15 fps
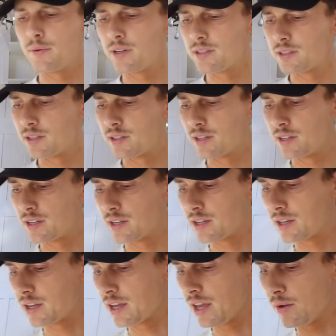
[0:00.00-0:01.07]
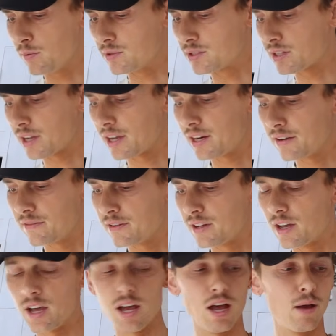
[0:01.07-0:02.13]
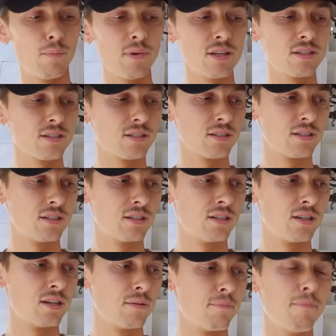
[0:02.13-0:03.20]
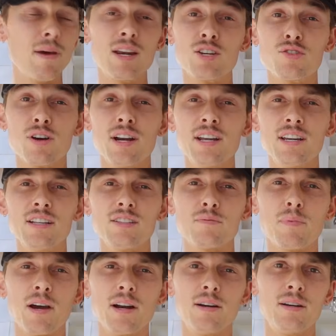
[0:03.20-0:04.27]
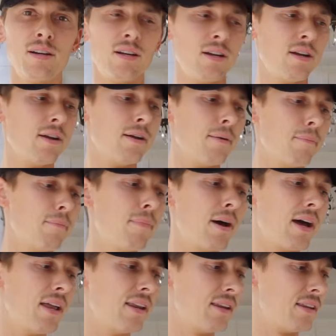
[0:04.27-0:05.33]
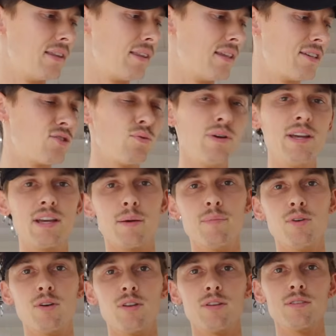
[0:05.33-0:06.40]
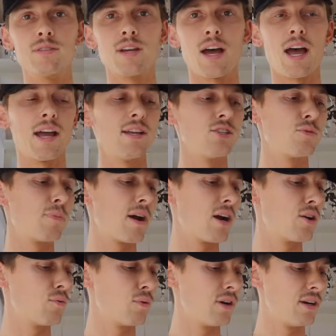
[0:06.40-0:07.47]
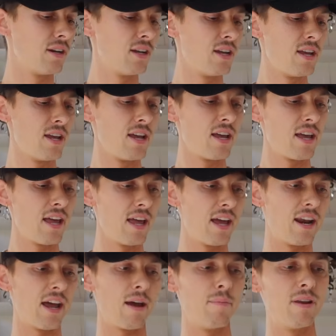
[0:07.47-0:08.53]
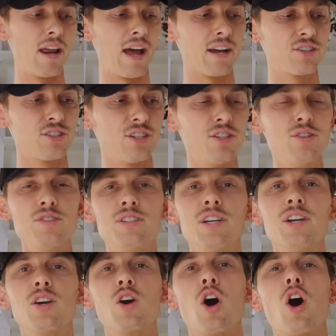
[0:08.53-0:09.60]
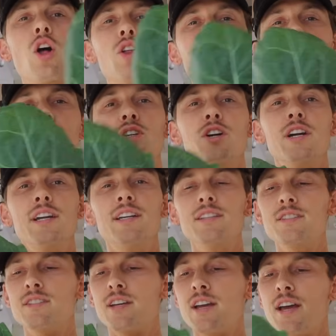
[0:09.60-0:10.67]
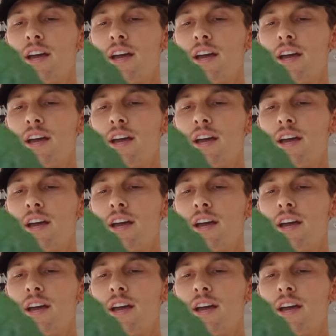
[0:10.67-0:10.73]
was. It was kind of hummus, Mediterranean inspired. But this week I'm doing a little Thai inspired one. And I've been actually using collard greens